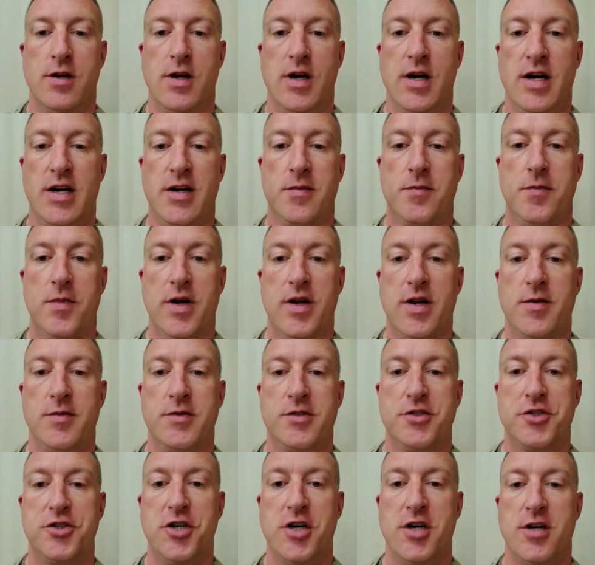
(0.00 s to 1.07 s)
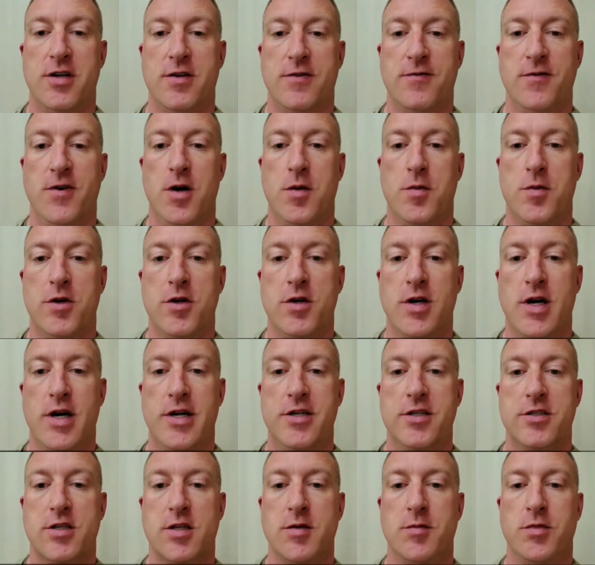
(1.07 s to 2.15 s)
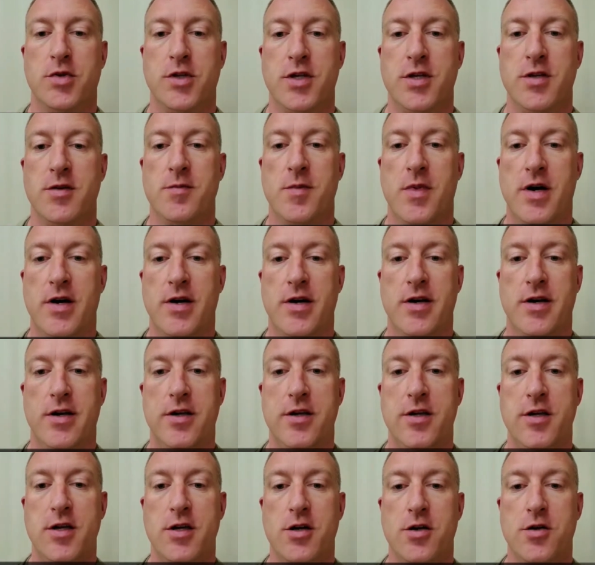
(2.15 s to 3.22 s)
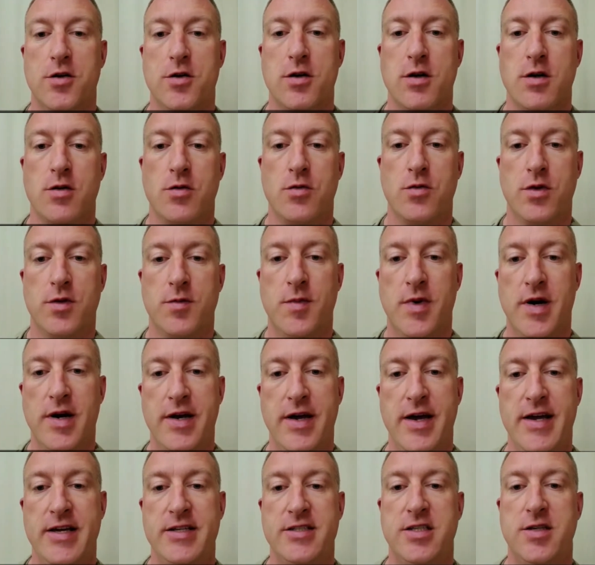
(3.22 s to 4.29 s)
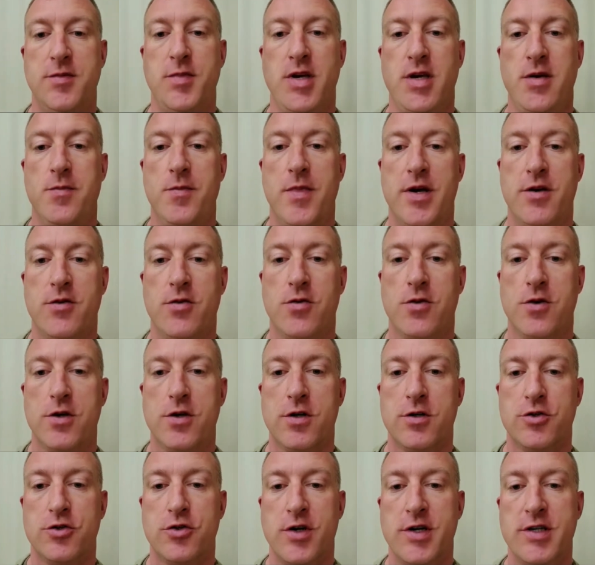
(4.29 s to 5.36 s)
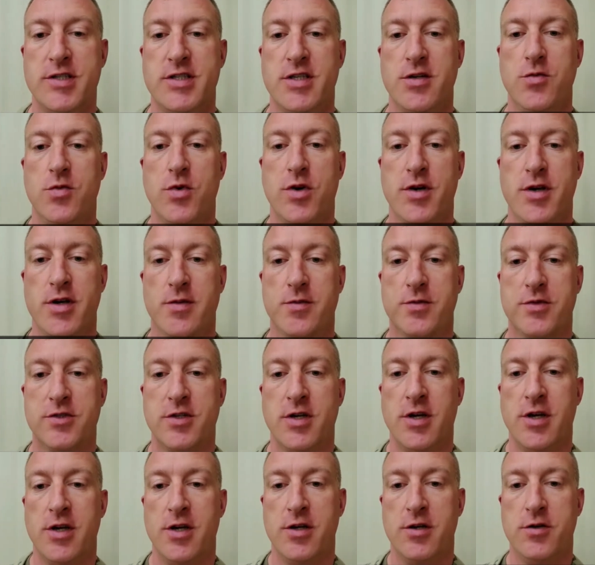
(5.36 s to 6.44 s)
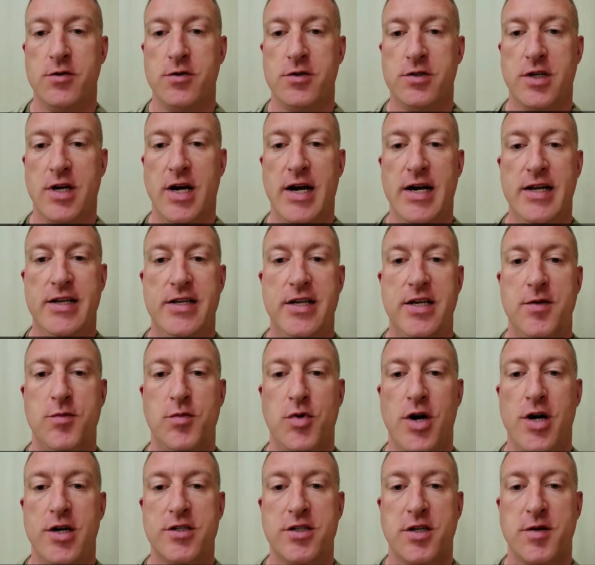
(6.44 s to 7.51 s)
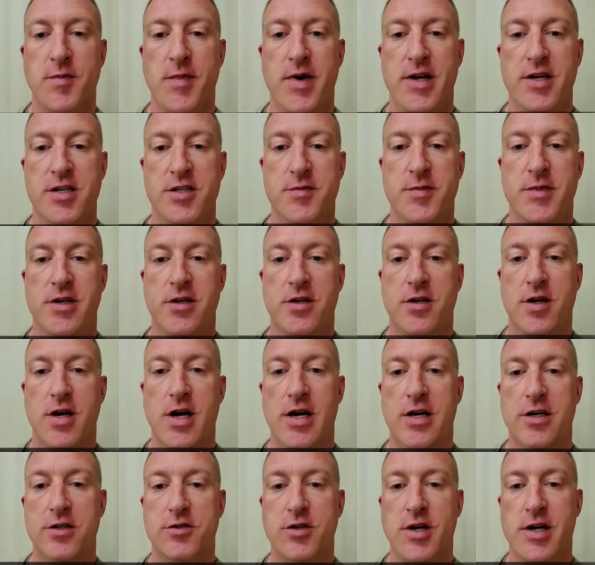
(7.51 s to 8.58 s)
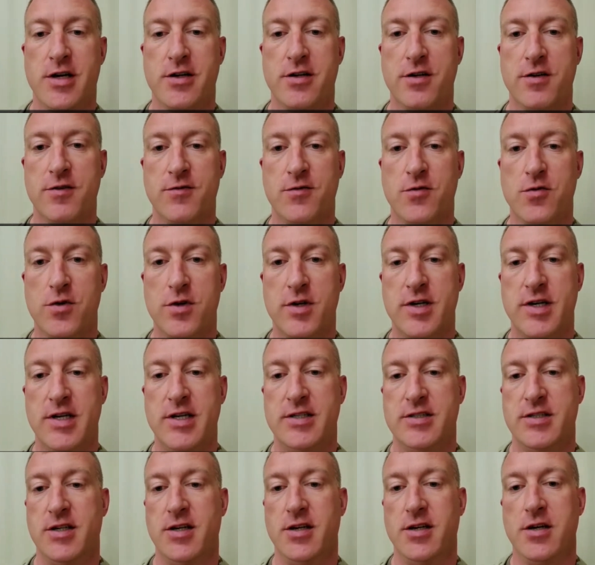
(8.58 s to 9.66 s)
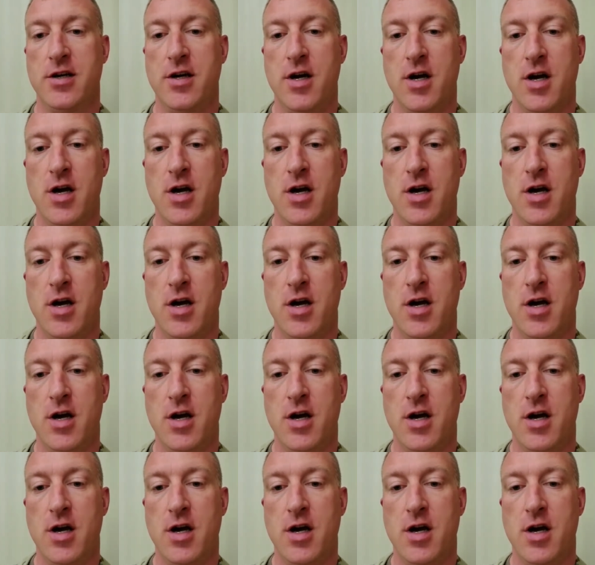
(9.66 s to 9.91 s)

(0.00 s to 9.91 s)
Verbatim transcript: Hi, my name is John Felber. I just completed my year with my A C P mentor, Tracey Williams, who is an I T project management contractor for DISA.